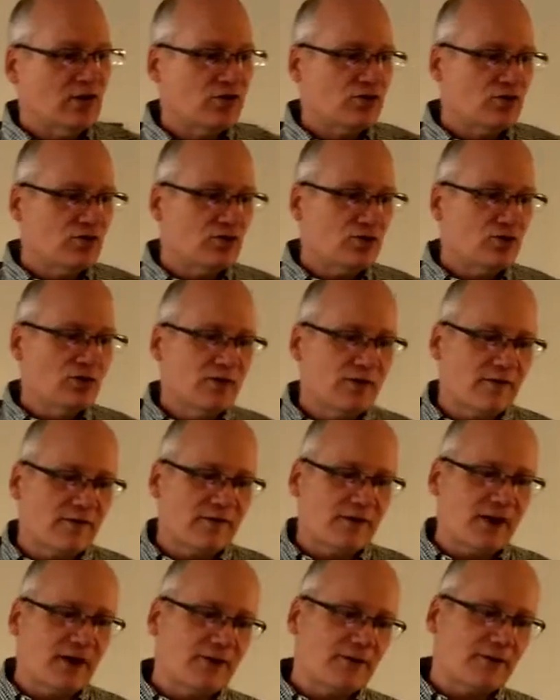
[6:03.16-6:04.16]
to the
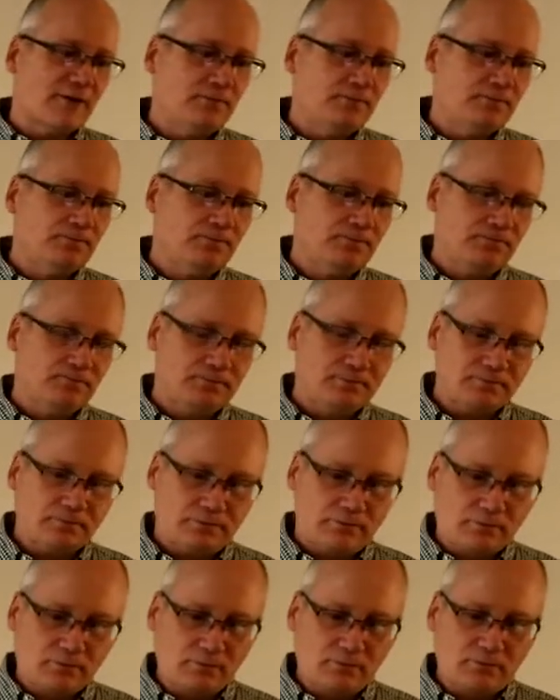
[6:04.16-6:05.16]
Father.
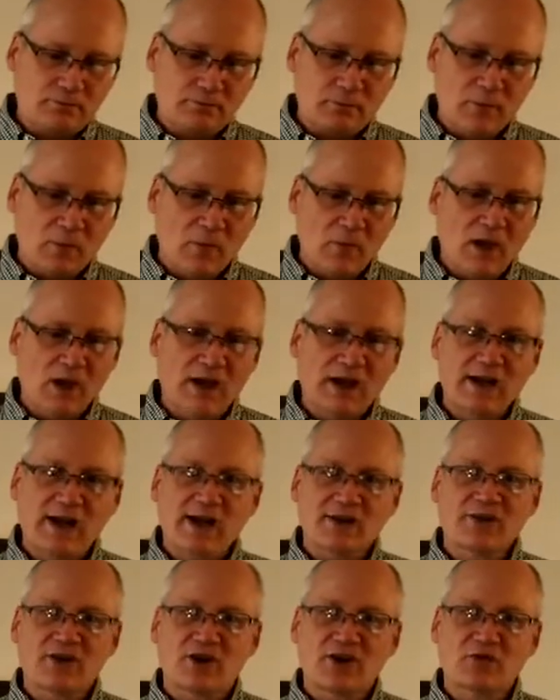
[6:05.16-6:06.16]
In
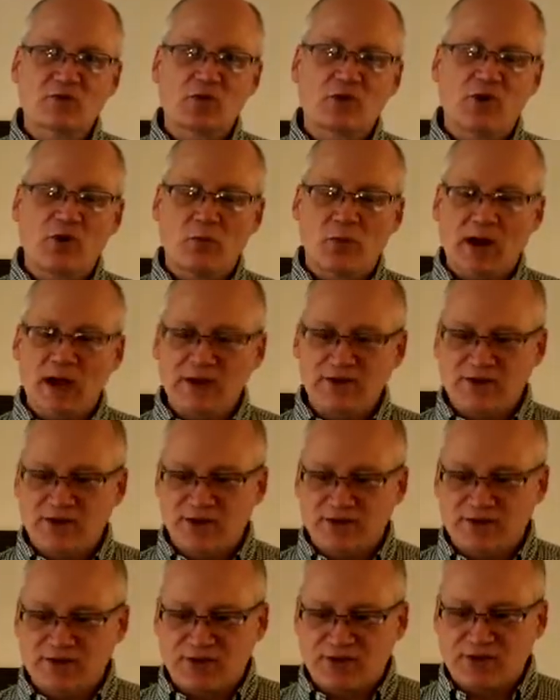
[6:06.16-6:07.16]
Exodus, we are reminded
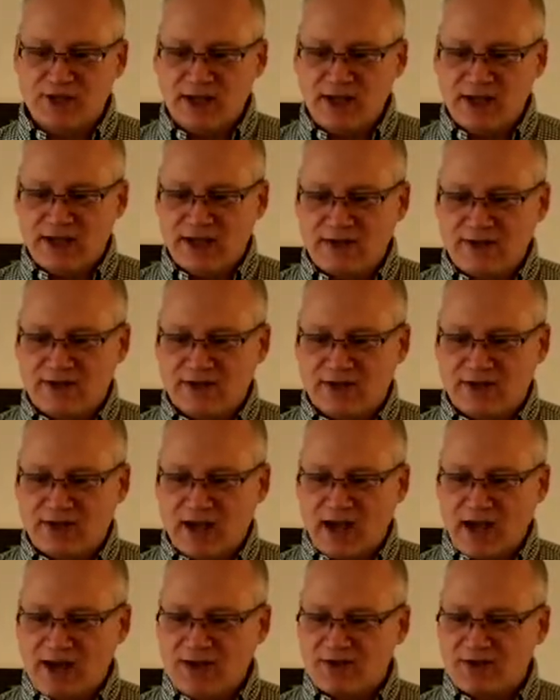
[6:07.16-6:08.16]
as, the, as
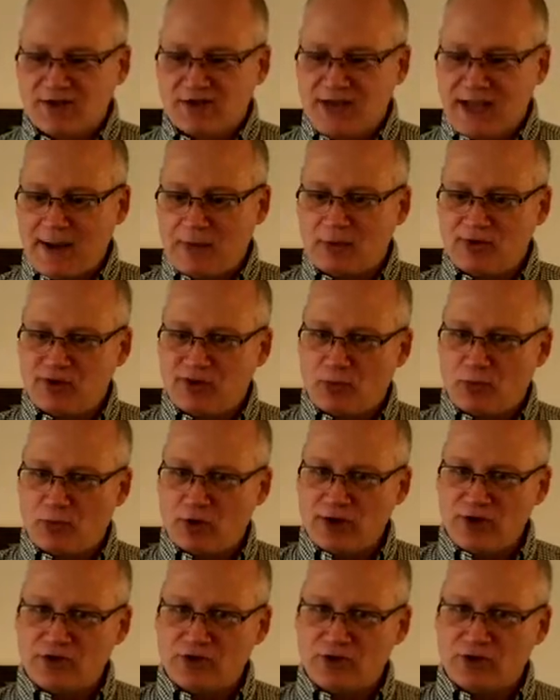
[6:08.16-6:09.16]
God established the
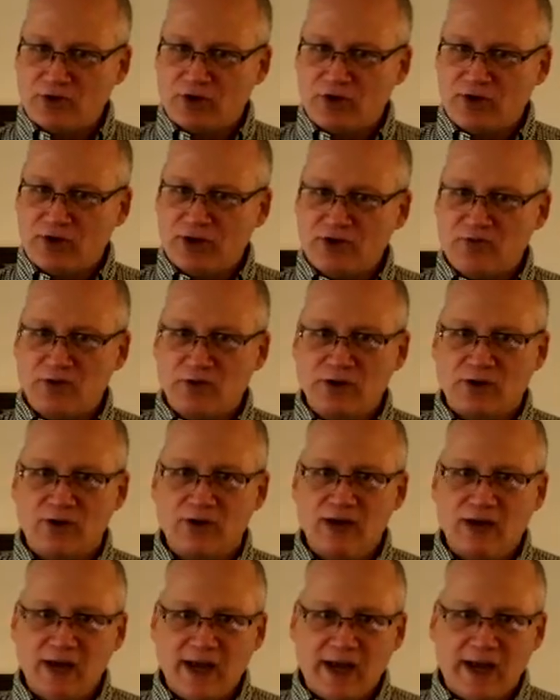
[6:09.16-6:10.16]
priesthood in Israel,
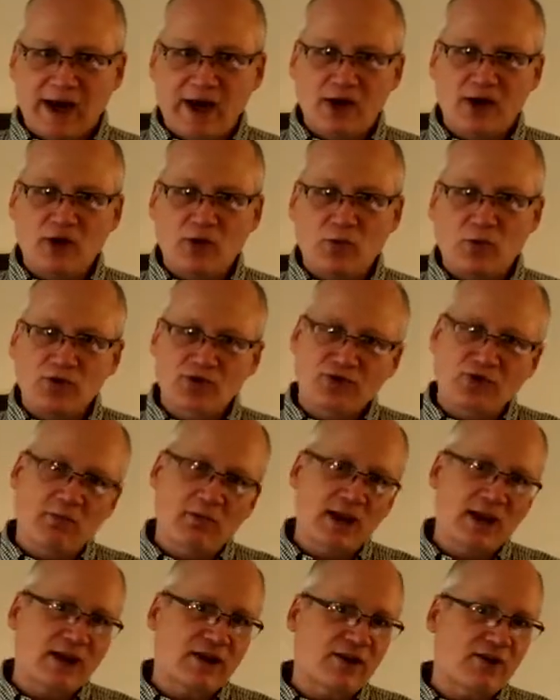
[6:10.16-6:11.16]
Aaron was to
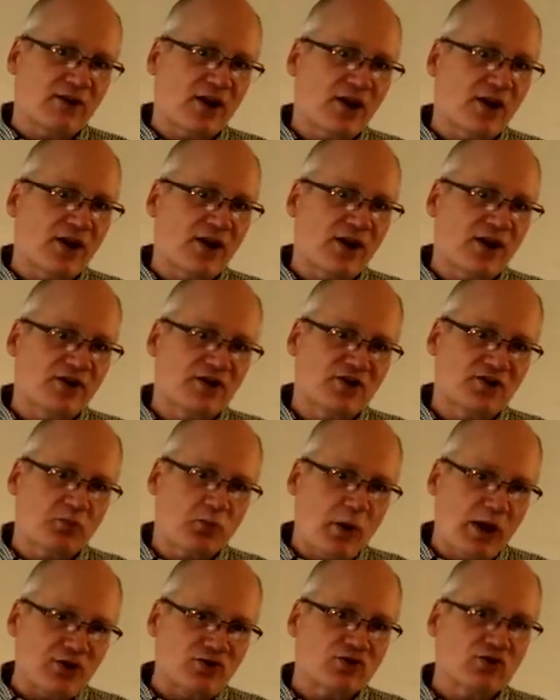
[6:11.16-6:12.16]
make a, a
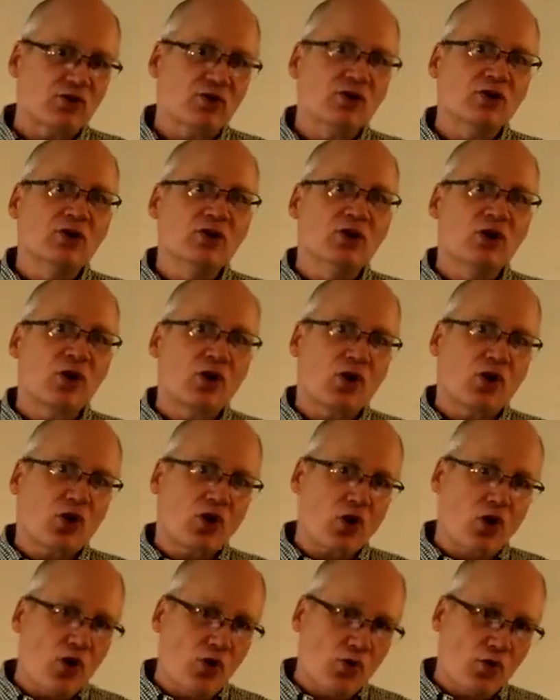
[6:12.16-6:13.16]
special
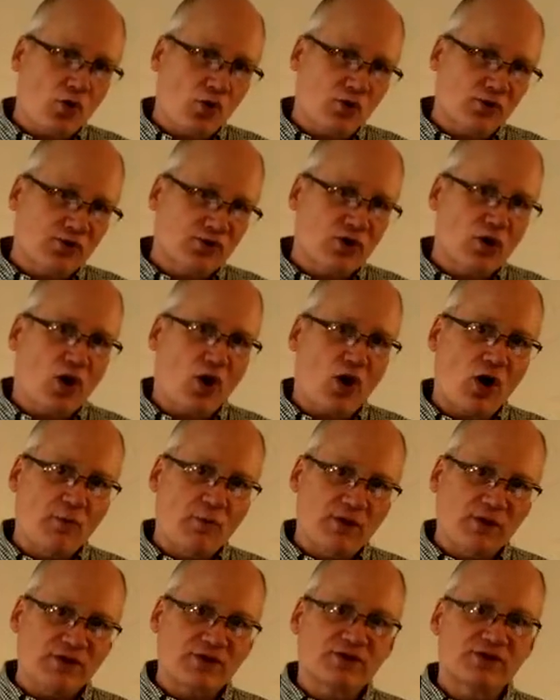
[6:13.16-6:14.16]
clothes,
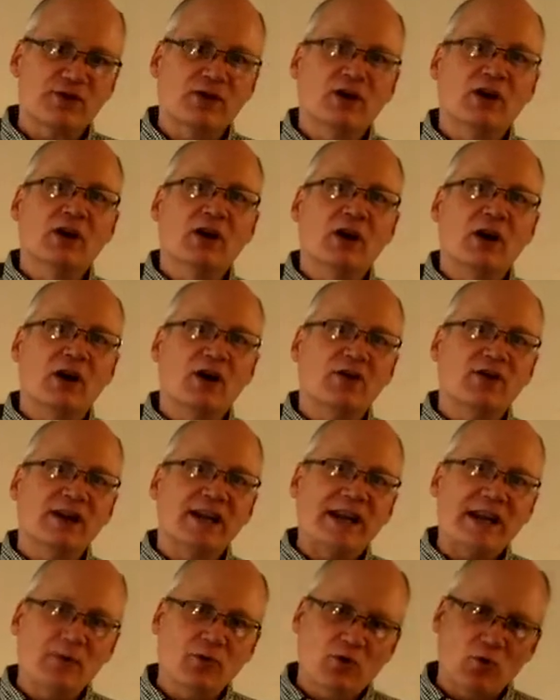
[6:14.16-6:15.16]
garments uh,
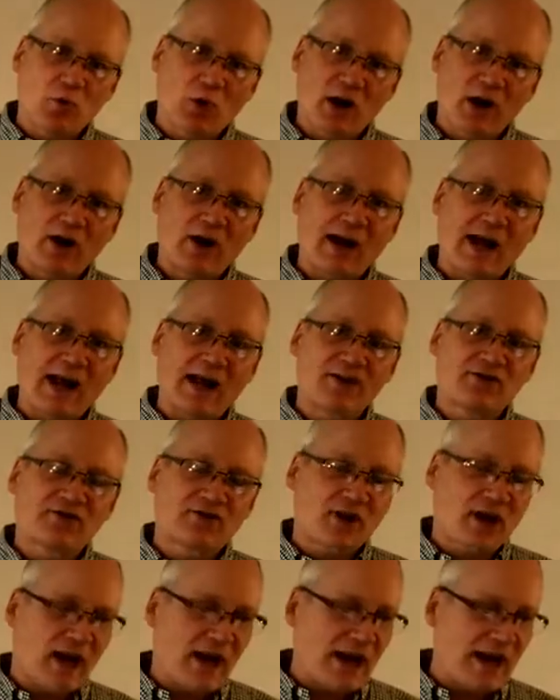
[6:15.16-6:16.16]
that he would wear as
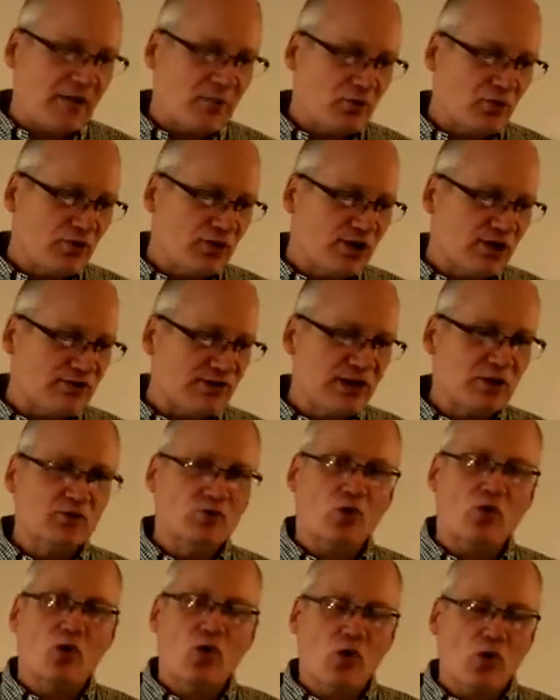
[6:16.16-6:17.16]
the high priest. These
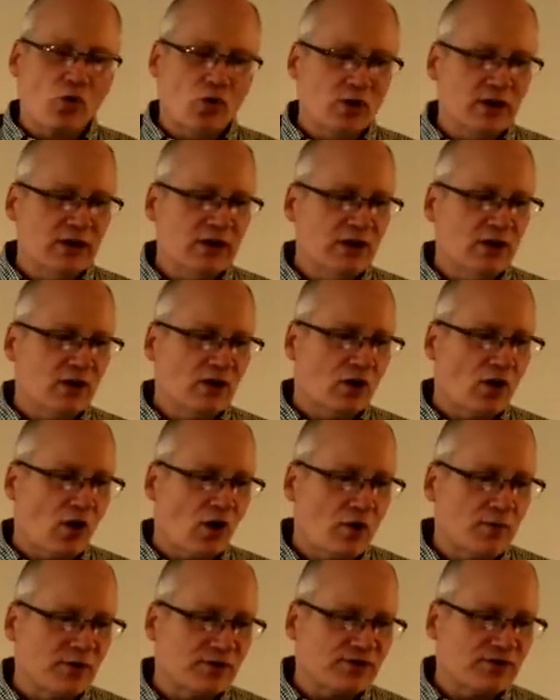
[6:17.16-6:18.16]
were holy
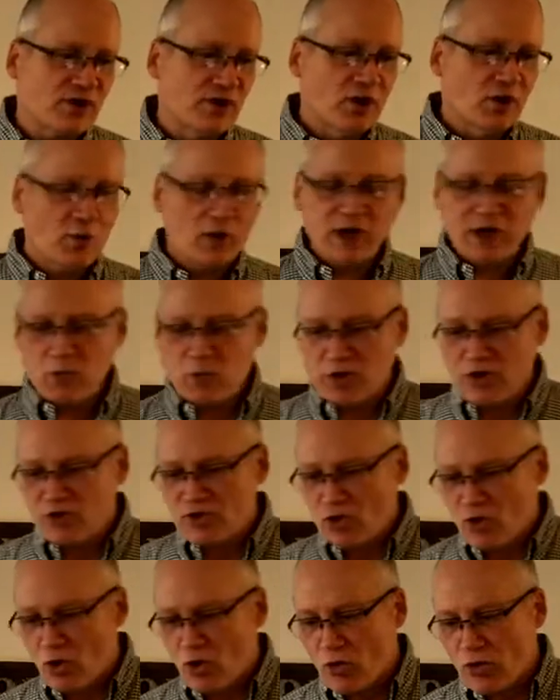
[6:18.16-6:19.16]
garments. When he went into
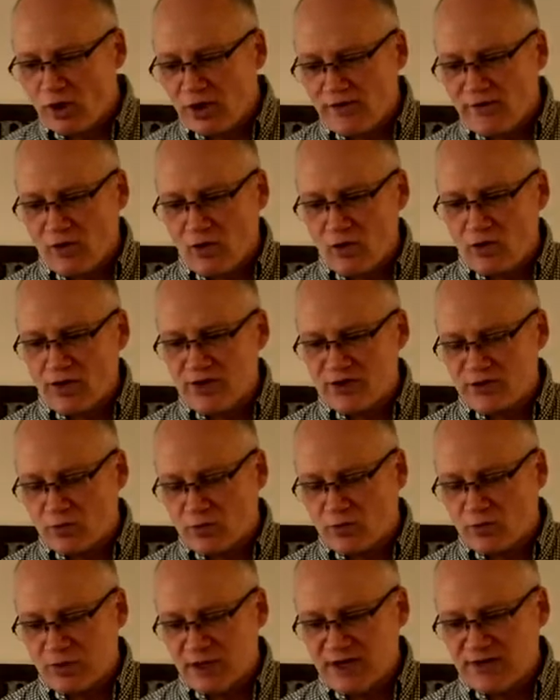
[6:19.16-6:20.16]
the Holy of Holies, there
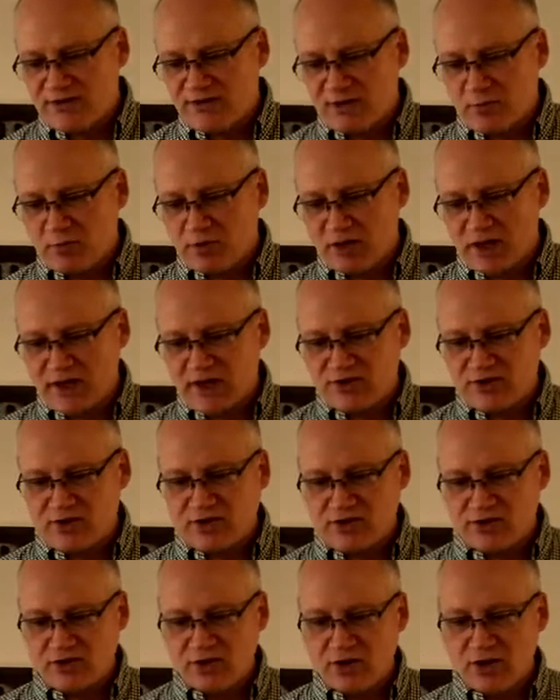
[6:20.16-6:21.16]
were many
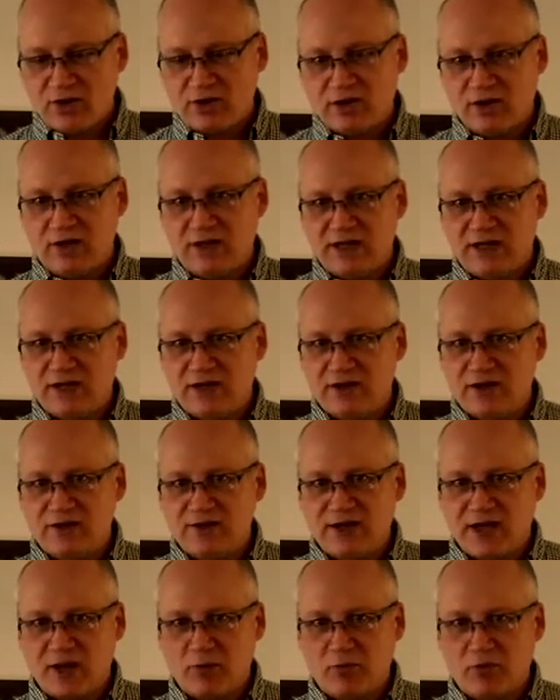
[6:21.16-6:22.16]
stipulations that needed to
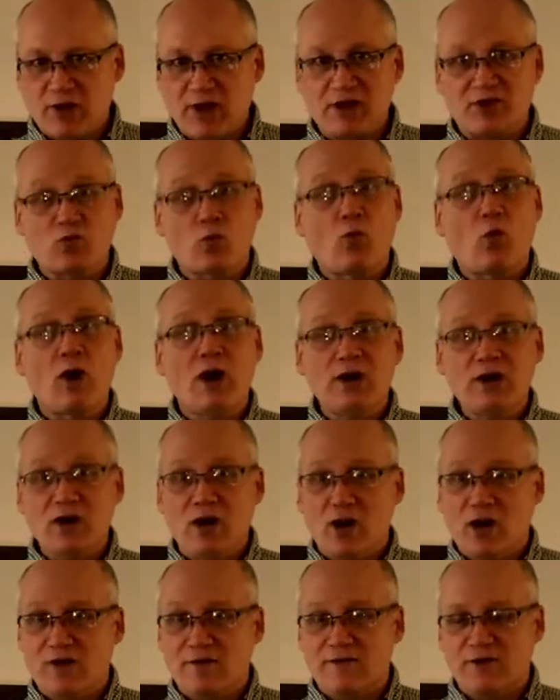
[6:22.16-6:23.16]
take place. One
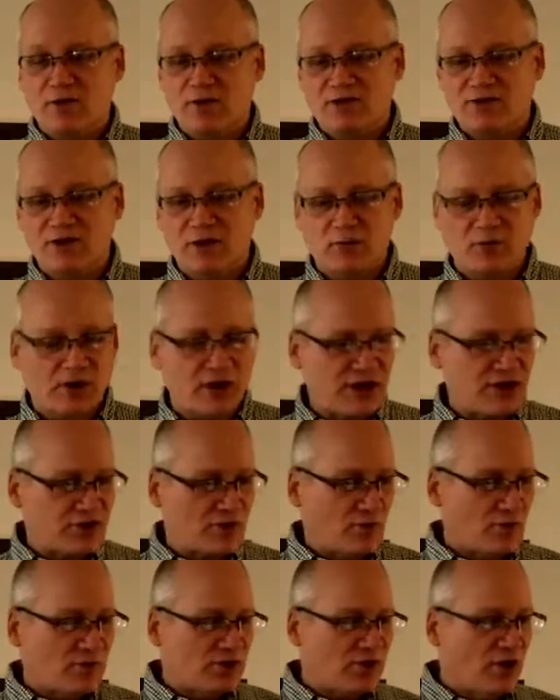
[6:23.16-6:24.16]
of those
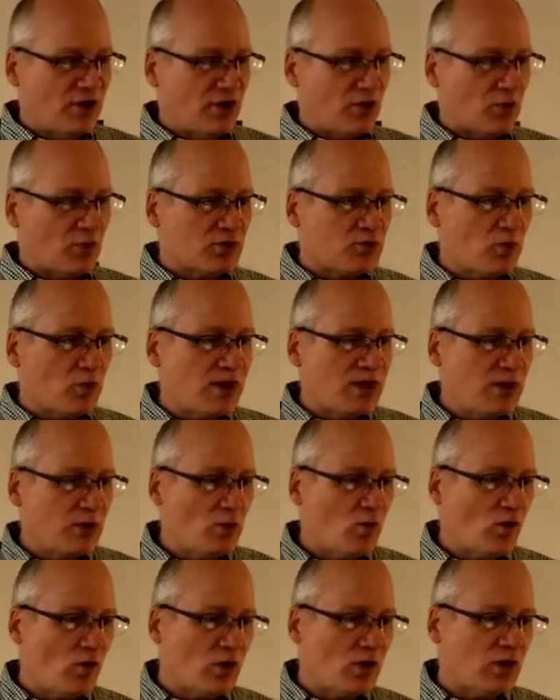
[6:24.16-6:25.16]
stipulations was what he
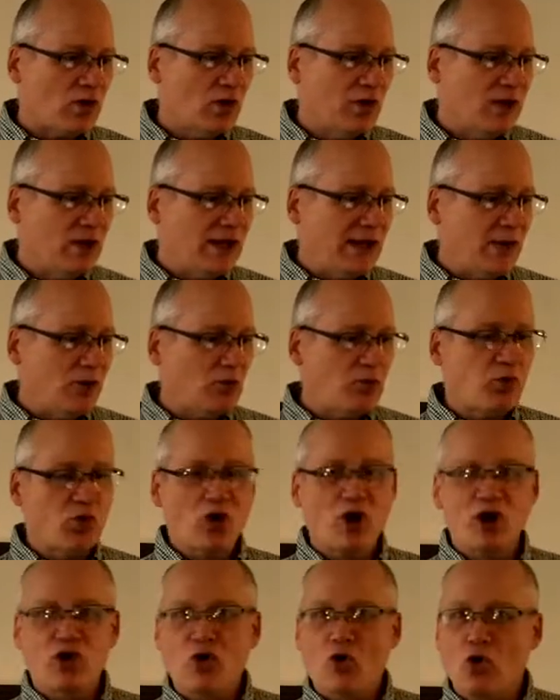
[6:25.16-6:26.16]
wore. He would put
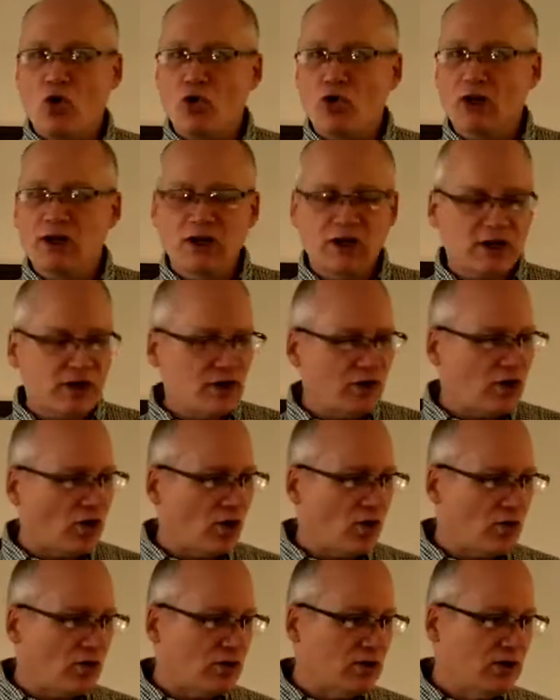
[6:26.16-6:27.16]
on a holy linen
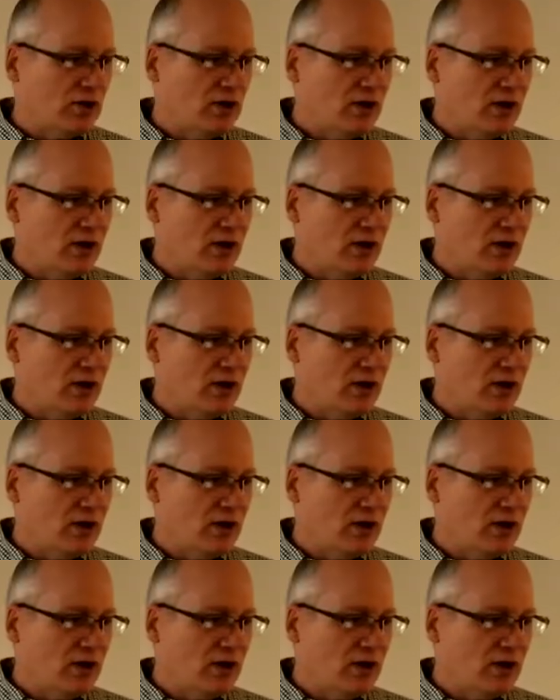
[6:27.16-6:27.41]
coat,